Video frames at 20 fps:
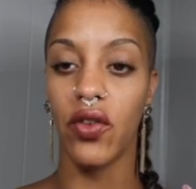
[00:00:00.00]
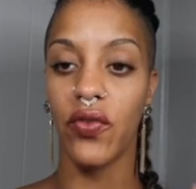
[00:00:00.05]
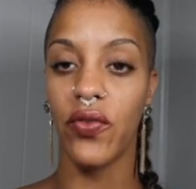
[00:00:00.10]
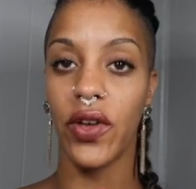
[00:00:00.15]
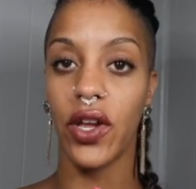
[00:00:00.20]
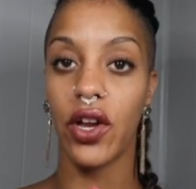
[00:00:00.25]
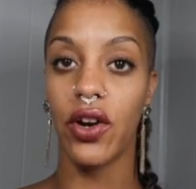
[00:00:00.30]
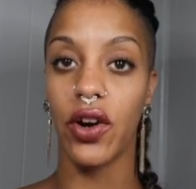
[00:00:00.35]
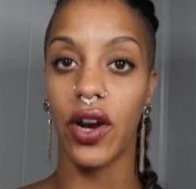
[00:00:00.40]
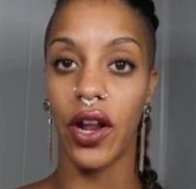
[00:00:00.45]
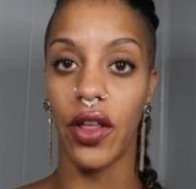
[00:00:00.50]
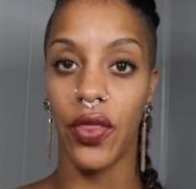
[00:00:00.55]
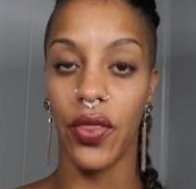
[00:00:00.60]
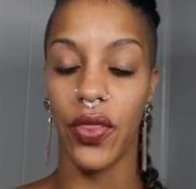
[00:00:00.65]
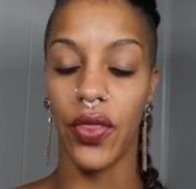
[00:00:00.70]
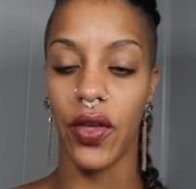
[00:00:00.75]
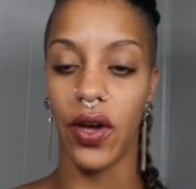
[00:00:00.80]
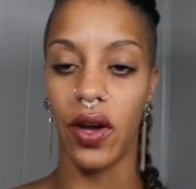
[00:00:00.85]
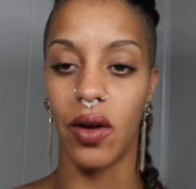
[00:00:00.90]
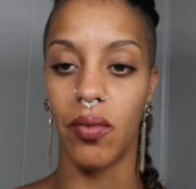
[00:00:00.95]
finger and
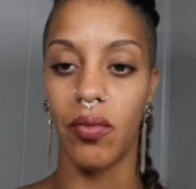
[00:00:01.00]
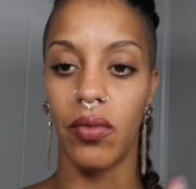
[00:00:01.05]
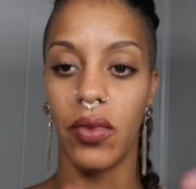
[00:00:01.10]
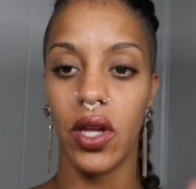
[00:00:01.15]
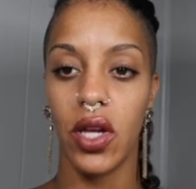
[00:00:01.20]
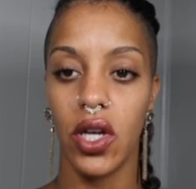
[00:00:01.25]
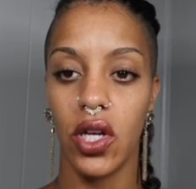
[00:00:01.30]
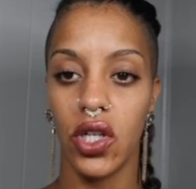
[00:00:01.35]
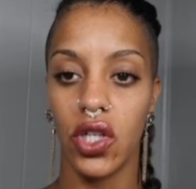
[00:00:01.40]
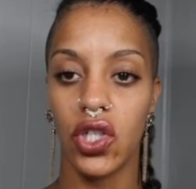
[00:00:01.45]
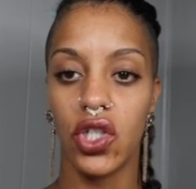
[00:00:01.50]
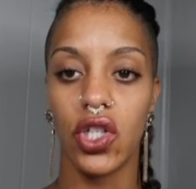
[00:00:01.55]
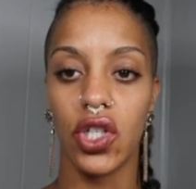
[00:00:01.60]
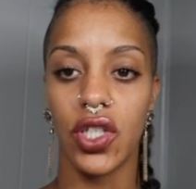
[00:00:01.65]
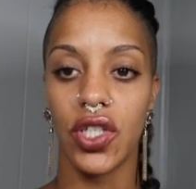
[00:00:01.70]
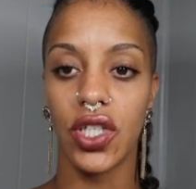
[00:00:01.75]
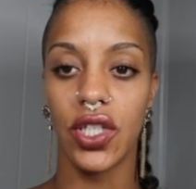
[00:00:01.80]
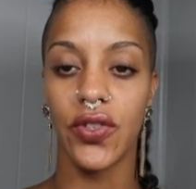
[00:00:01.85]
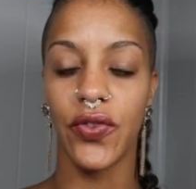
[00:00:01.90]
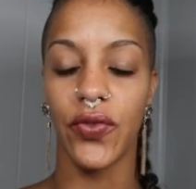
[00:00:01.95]
thumb,
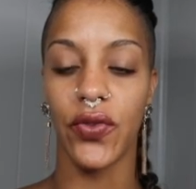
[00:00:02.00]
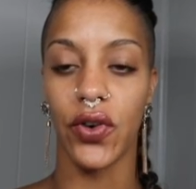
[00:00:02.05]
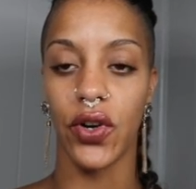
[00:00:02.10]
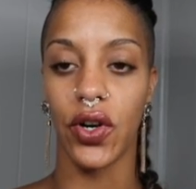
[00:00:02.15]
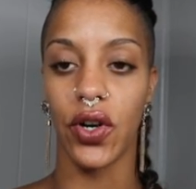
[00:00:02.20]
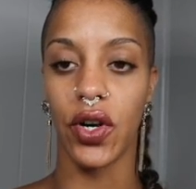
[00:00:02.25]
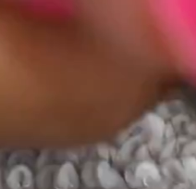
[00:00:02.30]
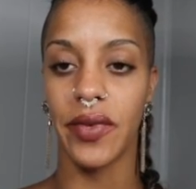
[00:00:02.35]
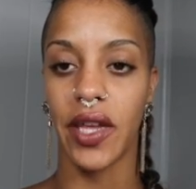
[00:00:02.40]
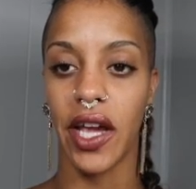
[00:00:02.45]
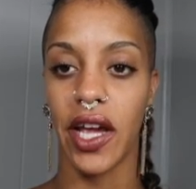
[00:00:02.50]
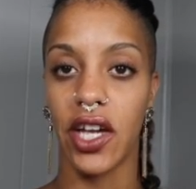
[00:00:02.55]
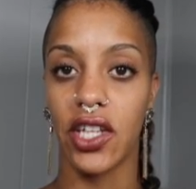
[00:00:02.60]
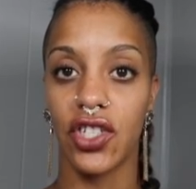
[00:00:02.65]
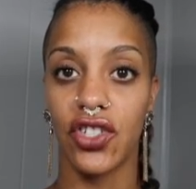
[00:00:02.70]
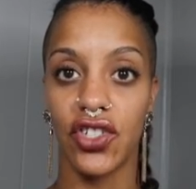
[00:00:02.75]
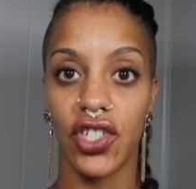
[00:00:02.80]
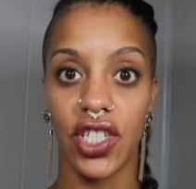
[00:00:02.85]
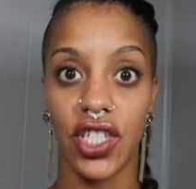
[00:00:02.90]
just for the extra